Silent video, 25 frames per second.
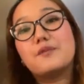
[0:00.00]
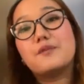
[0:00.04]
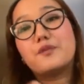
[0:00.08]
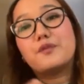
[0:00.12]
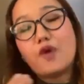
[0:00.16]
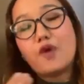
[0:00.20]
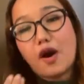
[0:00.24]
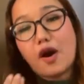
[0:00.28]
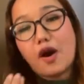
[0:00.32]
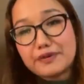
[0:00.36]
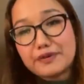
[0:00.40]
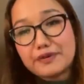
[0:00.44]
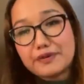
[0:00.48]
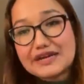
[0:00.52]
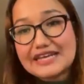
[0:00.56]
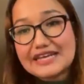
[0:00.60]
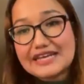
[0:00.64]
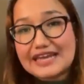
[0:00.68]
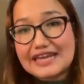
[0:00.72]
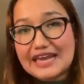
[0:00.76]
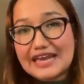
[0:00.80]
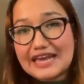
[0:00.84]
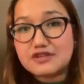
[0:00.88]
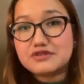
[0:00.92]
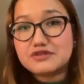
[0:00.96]
properly
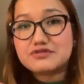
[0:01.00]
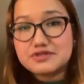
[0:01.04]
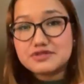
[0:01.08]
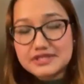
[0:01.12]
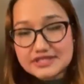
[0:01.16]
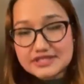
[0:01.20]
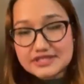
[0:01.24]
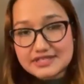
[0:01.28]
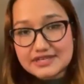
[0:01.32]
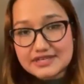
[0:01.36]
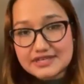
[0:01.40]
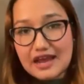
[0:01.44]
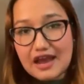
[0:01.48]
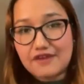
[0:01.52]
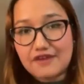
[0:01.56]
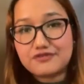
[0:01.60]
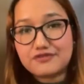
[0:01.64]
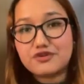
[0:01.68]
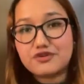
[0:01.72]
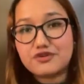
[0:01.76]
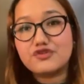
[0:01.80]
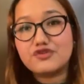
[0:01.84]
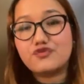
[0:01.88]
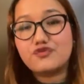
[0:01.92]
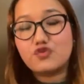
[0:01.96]
get treated
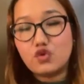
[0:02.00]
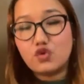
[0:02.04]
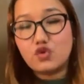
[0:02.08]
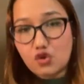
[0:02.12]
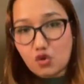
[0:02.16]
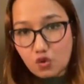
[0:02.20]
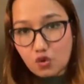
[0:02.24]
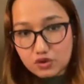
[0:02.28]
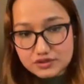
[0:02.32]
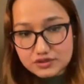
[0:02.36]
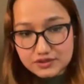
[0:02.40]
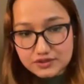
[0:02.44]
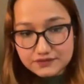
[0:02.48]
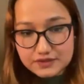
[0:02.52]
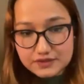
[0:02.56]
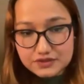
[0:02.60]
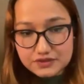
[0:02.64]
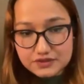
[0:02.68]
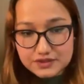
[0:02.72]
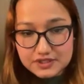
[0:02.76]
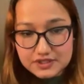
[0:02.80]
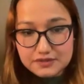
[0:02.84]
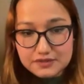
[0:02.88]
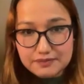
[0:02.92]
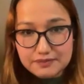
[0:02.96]
after the full course of the
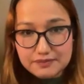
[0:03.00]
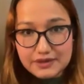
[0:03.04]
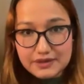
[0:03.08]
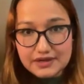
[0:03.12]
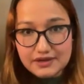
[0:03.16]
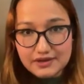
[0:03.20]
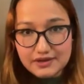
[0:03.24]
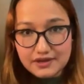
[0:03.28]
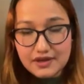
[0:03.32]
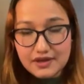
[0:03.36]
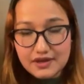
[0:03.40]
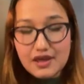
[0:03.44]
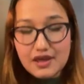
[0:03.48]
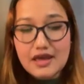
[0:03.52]
treatment